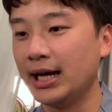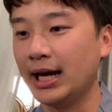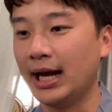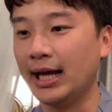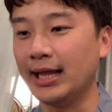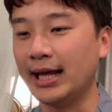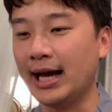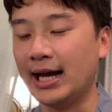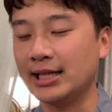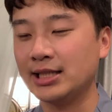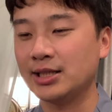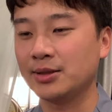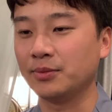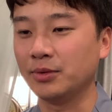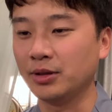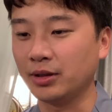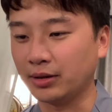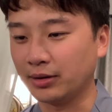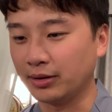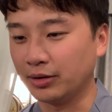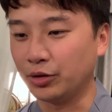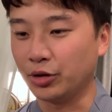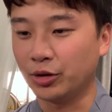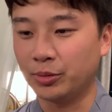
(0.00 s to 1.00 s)
and asked him, look,
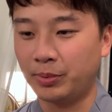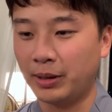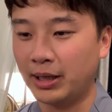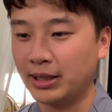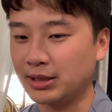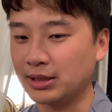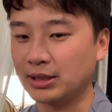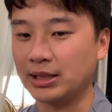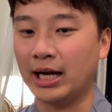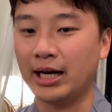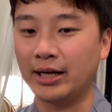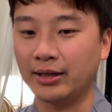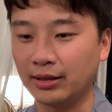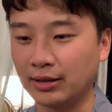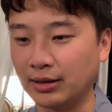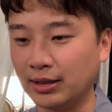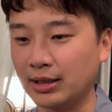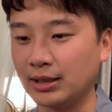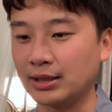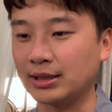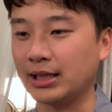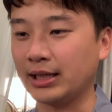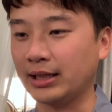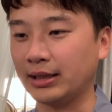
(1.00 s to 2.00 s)
your price is higher than
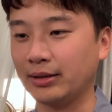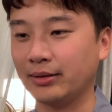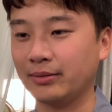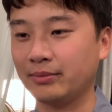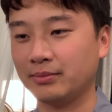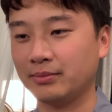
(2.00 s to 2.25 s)
this, like